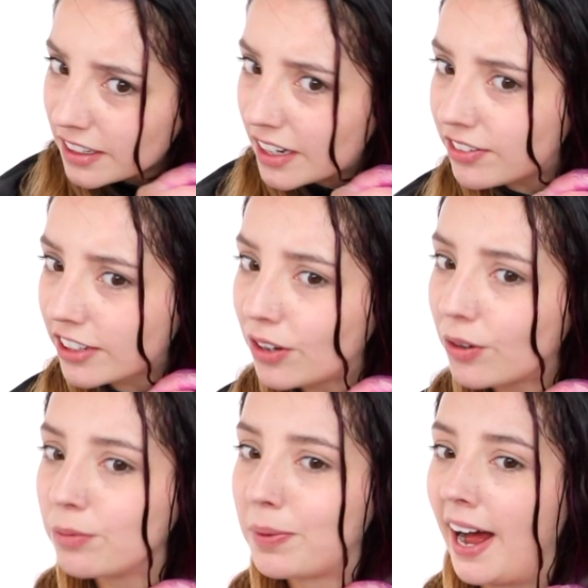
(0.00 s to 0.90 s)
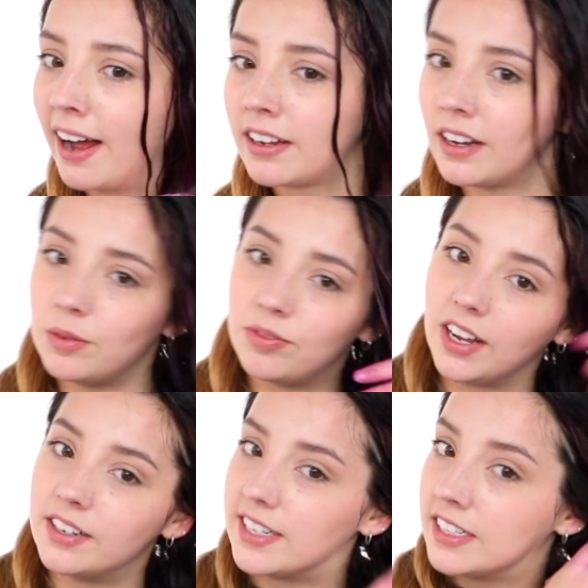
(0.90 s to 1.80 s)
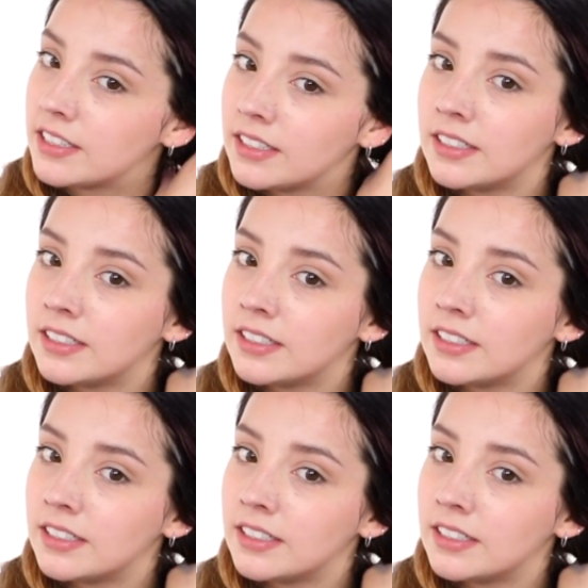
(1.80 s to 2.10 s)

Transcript: don't know if I got all the back, hopefully I did.